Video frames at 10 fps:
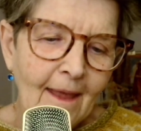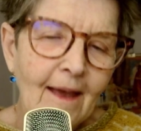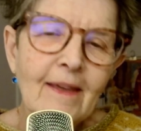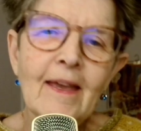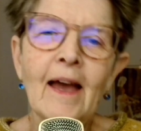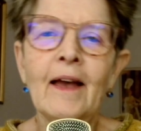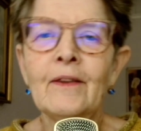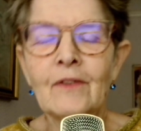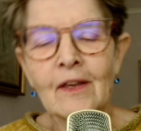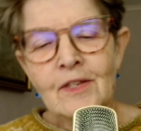
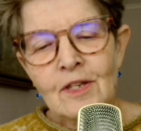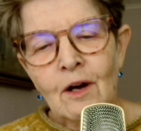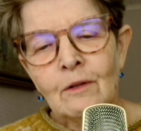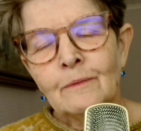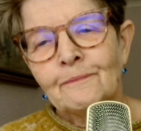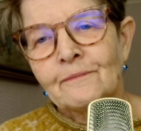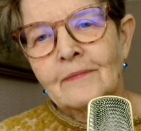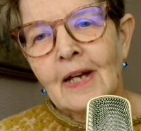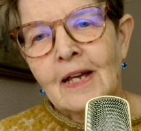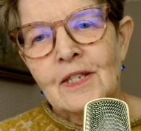Yes, so
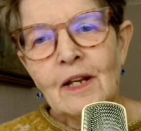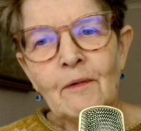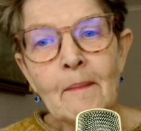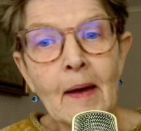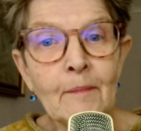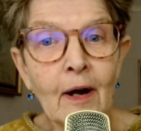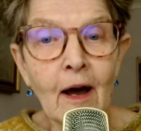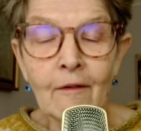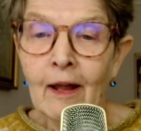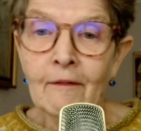I still remember
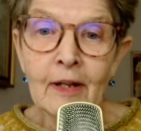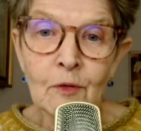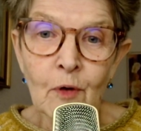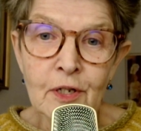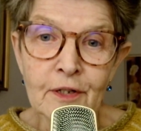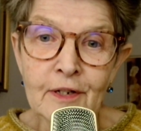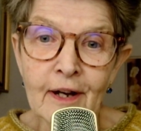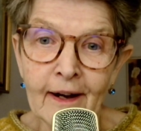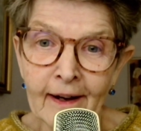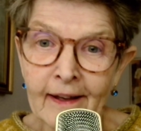how lovely it was to
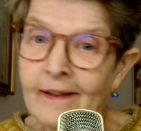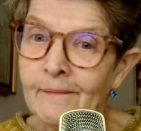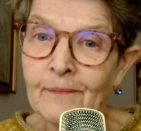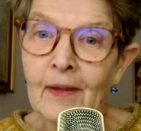die.